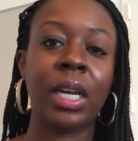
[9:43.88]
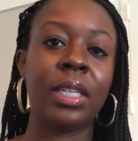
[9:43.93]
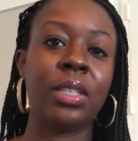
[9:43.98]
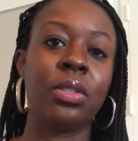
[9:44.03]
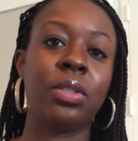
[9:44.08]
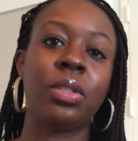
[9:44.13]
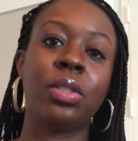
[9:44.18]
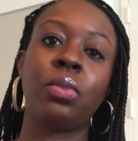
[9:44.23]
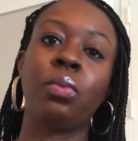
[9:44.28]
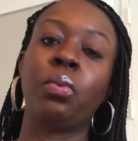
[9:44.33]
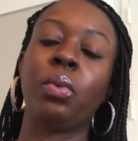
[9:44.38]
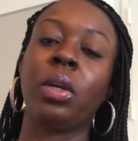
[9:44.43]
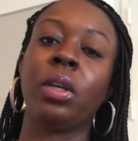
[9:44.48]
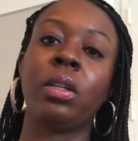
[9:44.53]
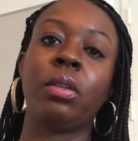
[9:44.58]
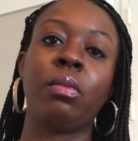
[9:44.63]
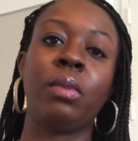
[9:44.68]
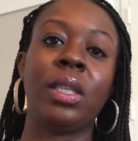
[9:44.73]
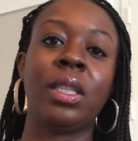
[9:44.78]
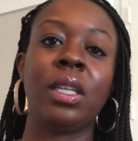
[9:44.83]
I used to
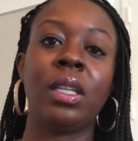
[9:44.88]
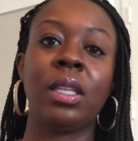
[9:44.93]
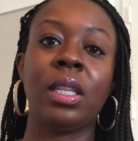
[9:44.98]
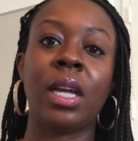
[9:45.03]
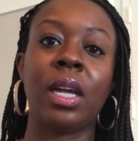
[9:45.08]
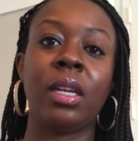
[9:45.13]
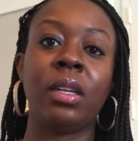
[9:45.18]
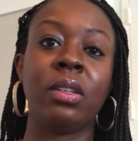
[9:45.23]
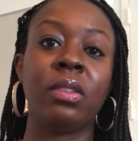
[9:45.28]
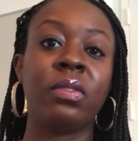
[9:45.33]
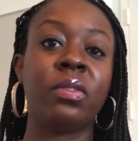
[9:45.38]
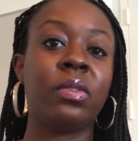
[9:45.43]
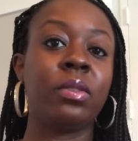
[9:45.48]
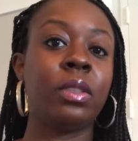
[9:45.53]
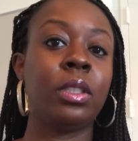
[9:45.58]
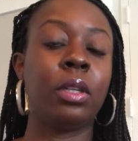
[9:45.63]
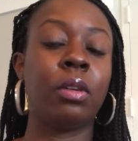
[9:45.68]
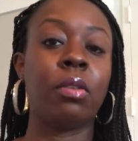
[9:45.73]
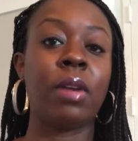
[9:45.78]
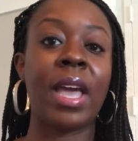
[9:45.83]
work with a lot of,
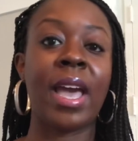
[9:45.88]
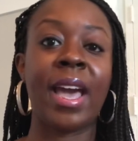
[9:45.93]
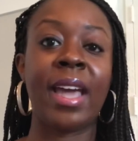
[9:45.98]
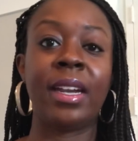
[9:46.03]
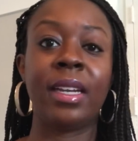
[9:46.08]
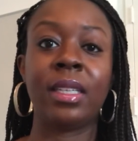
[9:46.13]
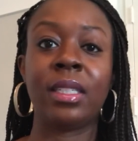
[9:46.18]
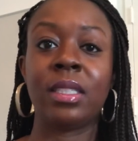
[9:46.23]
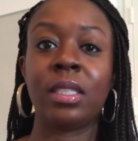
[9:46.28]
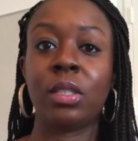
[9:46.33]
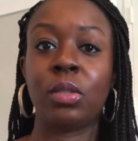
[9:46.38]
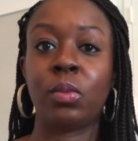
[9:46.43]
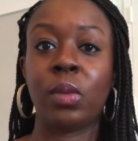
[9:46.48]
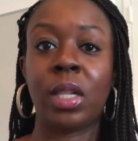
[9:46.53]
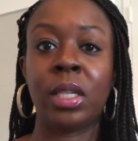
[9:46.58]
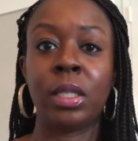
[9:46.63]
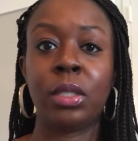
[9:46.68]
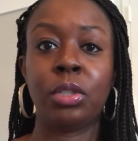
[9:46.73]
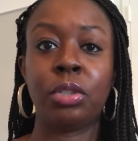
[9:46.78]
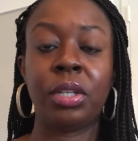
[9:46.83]
you know, addicts as
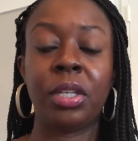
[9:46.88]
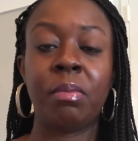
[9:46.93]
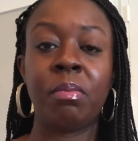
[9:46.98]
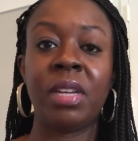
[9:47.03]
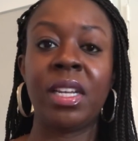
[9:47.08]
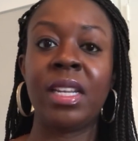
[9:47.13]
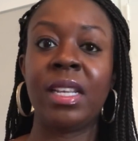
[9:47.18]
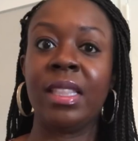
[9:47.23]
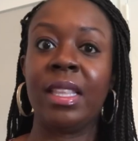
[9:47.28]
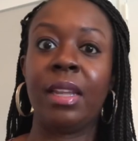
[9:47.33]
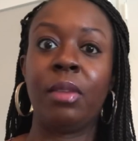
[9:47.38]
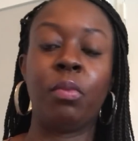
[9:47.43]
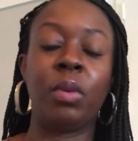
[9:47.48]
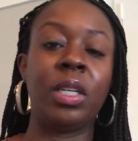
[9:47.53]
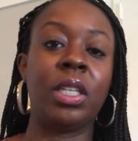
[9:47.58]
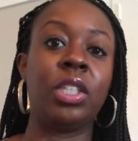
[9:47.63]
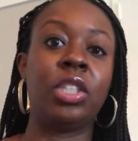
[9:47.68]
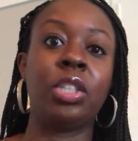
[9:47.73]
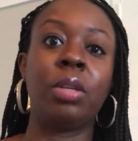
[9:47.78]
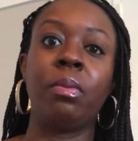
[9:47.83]
well in treatment, and they'd
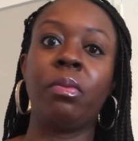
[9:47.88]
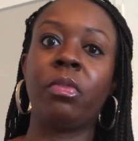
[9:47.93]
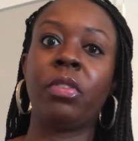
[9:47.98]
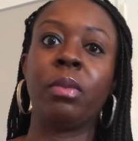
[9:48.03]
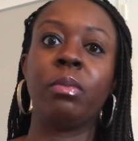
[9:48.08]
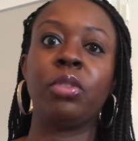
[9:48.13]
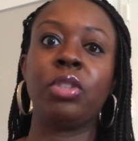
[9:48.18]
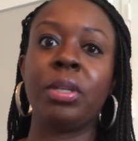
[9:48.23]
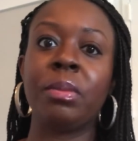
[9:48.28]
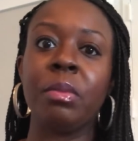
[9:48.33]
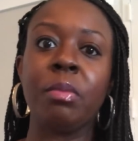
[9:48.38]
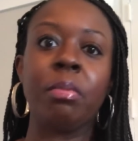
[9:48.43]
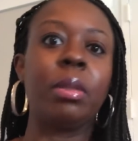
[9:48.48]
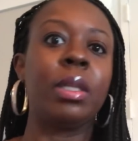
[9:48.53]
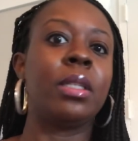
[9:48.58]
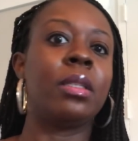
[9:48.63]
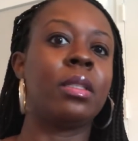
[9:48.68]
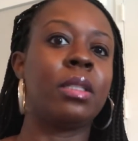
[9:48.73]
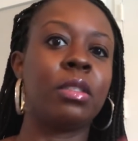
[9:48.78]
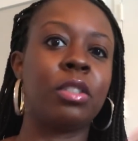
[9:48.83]
want to jump from treatment
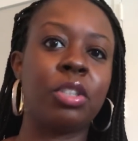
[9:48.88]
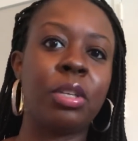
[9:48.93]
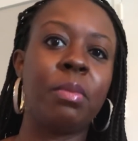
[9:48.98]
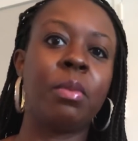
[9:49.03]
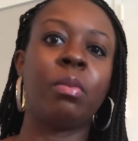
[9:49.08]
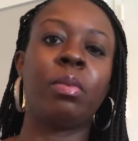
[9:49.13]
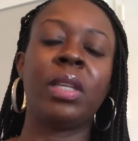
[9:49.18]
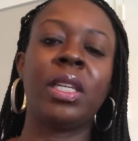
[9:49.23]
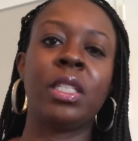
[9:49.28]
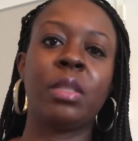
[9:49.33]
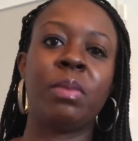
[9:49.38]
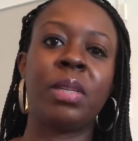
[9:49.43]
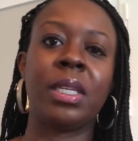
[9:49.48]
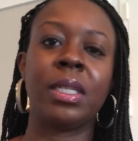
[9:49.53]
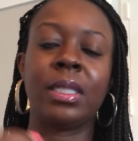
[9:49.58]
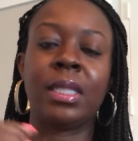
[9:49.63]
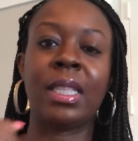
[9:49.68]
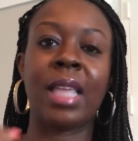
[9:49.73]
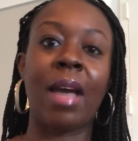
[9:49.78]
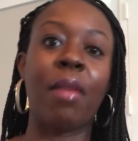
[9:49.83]
place to treatment place
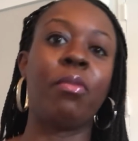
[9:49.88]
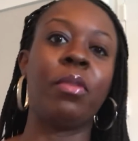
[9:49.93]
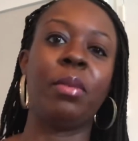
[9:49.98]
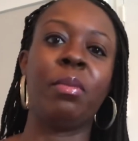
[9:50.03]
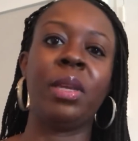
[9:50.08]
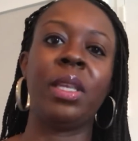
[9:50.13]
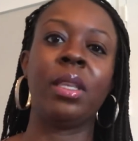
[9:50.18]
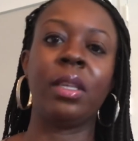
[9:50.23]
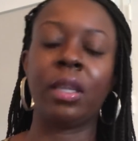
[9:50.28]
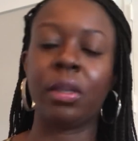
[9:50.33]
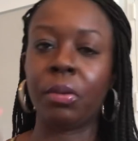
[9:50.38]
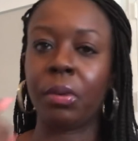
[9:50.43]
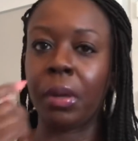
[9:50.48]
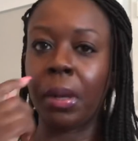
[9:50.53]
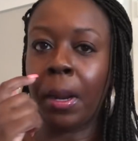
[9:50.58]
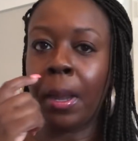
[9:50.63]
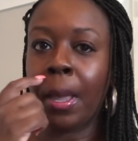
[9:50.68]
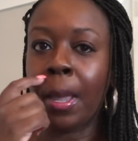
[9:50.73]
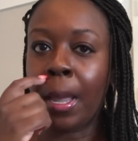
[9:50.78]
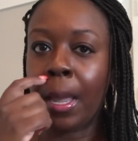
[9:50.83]
because that would be the
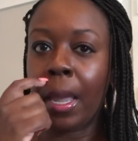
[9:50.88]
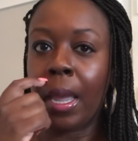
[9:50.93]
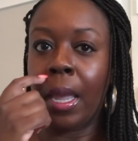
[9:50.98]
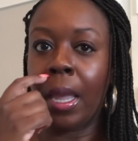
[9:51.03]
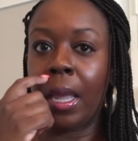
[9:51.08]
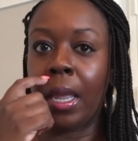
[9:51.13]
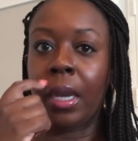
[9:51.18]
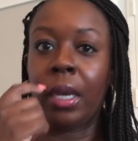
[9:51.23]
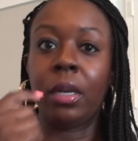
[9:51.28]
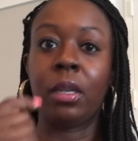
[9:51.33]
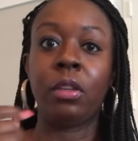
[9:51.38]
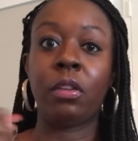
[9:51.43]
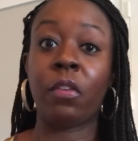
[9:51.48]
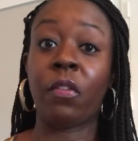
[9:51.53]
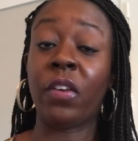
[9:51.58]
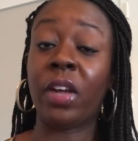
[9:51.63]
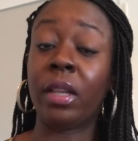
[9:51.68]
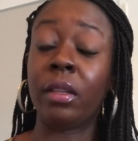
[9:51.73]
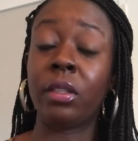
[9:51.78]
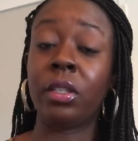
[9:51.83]
cure. And you
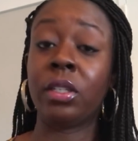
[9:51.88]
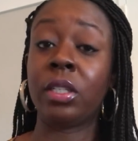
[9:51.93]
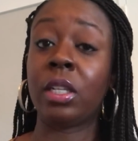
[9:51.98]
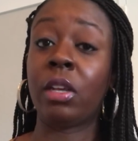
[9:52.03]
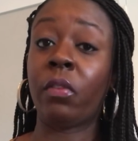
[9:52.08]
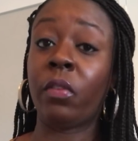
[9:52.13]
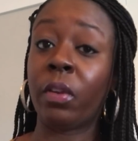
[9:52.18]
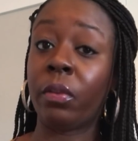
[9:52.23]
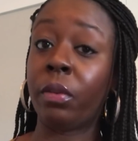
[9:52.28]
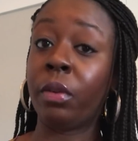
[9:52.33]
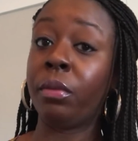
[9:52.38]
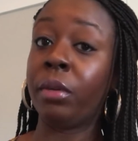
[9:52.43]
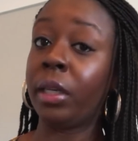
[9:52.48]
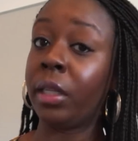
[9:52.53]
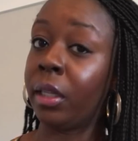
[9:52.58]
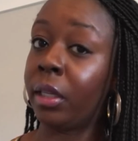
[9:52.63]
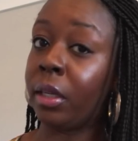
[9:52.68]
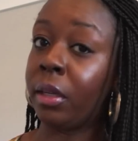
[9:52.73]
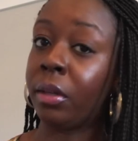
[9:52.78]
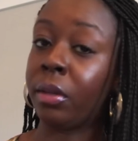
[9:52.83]
follow yourself everywhere
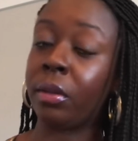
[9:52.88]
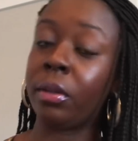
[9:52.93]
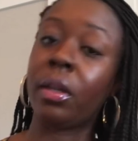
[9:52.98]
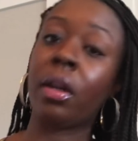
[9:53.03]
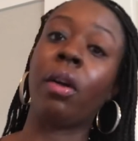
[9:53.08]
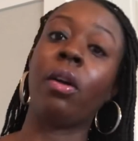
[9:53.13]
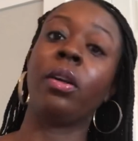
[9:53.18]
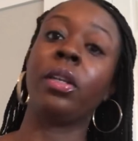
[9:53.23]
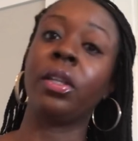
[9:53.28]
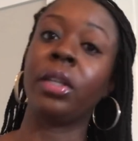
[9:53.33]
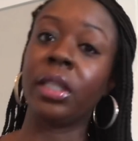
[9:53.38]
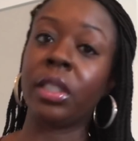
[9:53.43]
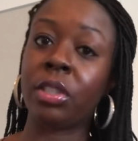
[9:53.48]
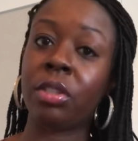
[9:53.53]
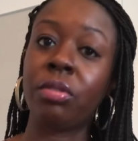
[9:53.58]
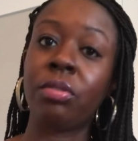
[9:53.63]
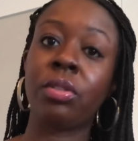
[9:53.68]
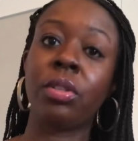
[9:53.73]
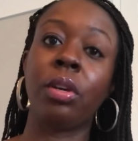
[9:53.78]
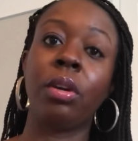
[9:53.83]
you go. All your
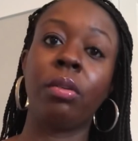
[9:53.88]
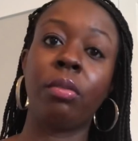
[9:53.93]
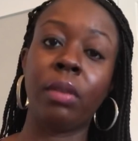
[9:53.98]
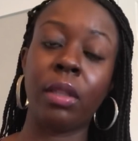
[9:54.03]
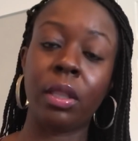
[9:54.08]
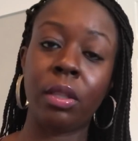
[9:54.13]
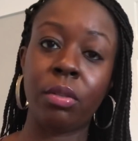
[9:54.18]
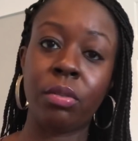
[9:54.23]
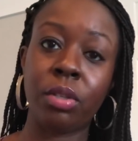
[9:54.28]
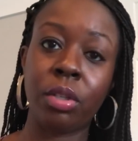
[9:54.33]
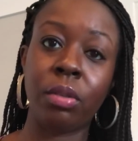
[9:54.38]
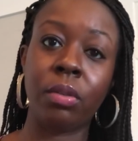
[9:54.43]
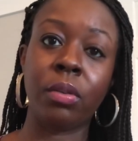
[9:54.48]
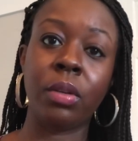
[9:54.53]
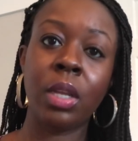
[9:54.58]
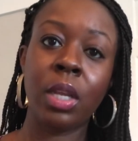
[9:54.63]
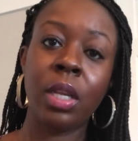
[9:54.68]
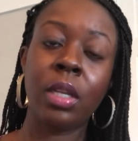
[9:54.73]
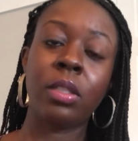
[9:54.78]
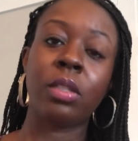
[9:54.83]
issues go with you too.
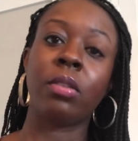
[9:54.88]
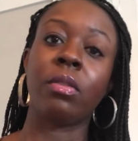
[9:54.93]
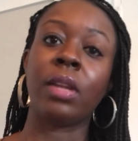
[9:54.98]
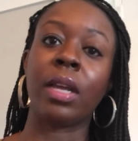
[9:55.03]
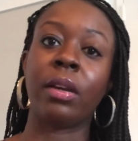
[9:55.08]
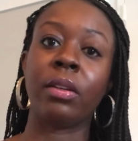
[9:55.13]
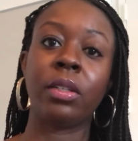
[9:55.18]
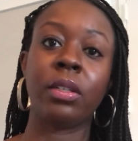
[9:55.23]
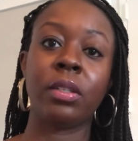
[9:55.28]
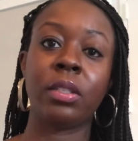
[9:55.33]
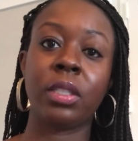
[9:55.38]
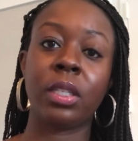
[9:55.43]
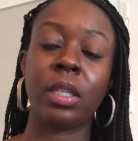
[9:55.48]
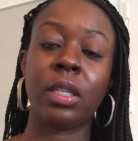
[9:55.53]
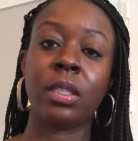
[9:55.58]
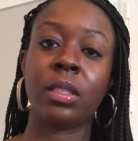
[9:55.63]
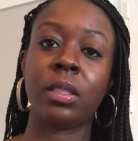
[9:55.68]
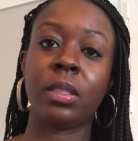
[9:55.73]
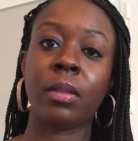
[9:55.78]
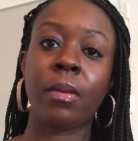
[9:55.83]
So now you're
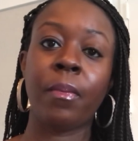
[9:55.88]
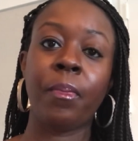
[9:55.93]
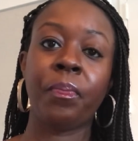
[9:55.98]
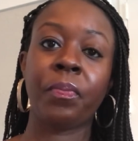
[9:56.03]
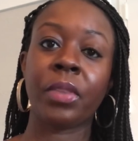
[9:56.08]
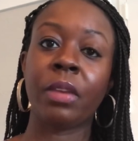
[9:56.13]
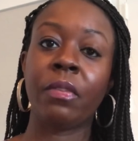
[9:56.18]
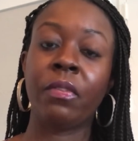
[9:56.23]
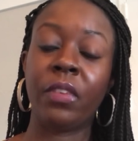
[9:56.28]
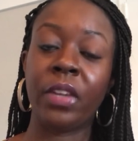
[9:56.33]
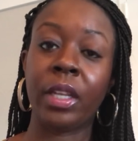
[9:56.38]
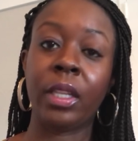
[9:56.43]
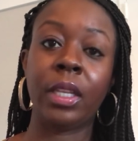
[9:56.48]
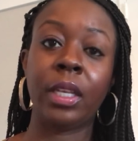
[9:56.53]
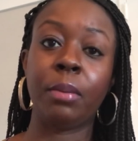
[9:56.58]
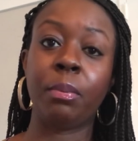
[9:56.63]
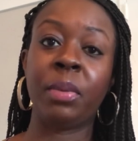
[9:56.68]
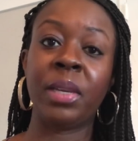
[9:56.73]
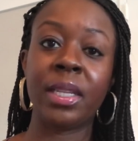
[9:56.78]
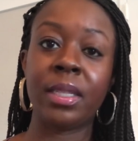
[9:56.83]
just
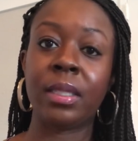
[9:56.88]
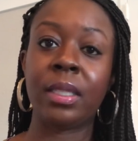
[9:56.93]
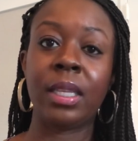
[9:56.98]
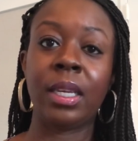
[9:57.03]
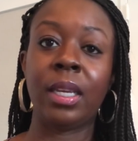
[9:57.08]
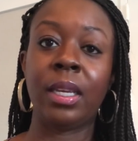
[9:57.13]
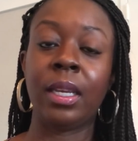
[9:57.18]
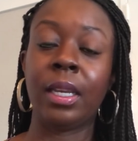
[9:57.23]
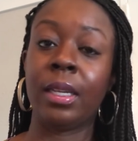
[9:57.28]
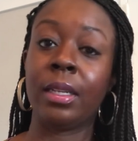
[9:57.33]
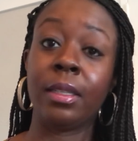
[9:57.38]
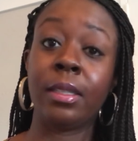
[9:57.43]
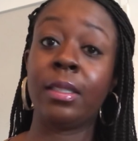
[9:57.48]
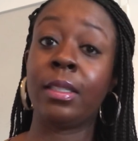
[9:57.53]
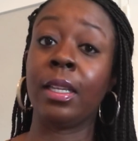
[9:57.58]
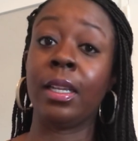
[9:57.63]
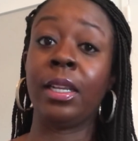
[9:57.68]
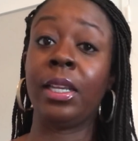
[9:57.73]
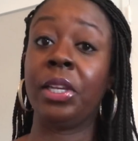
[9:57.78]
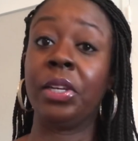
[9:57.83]
feeling pissy in a
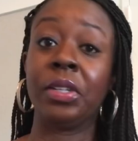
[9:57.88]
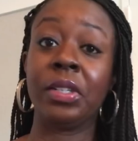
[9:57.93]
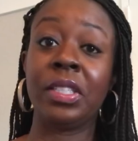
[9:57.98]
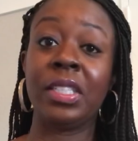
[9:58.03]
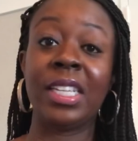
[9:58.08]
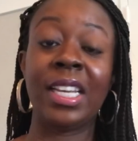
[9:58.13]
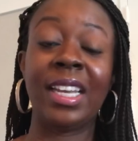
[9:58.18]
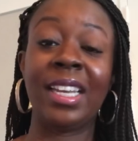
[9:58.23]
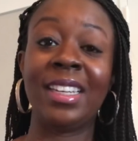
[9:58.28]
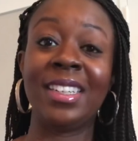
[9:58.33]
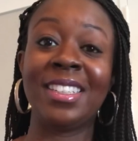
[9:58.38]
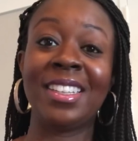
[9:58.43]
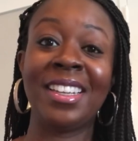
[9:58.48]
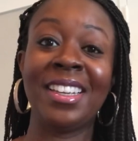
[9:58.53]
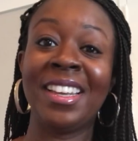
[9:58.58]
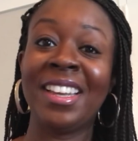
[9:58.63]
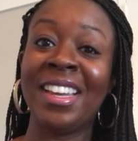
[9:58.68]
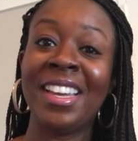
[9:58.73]
sunnier state.